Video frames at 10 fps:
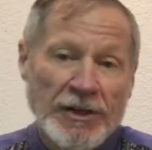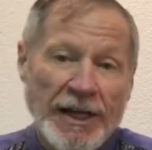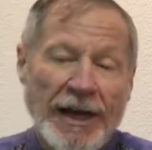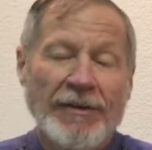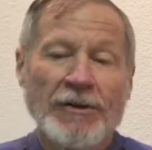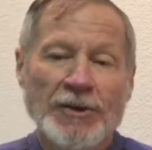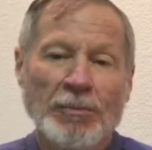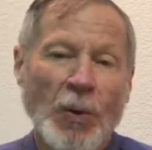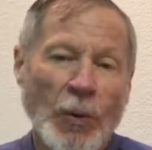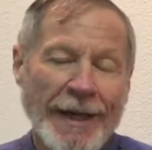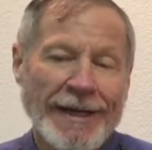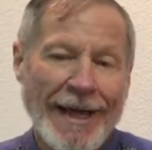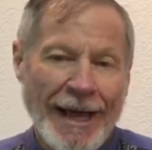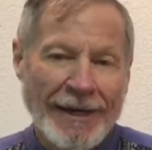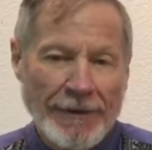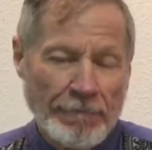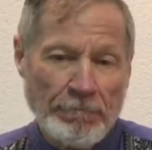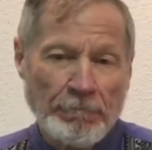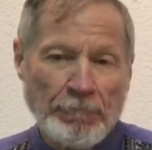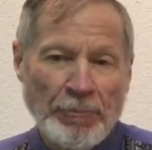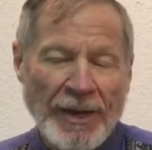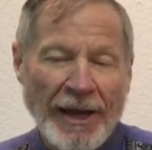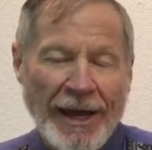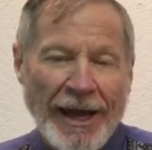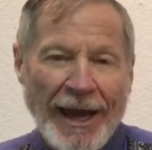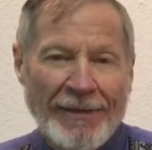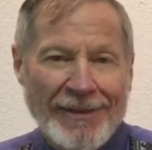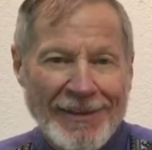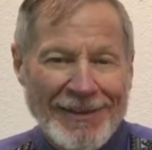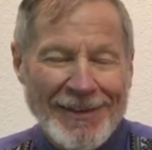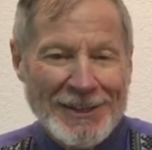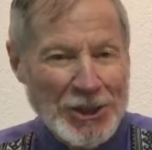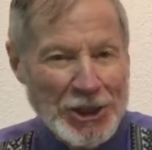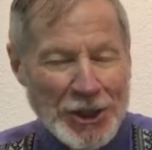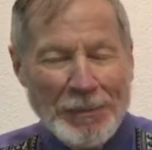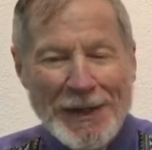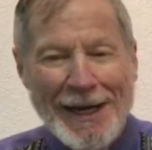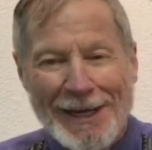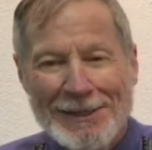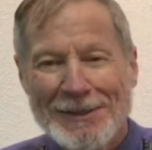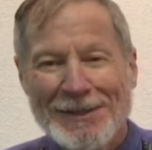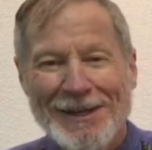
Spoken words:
together supporting data, and this GPS,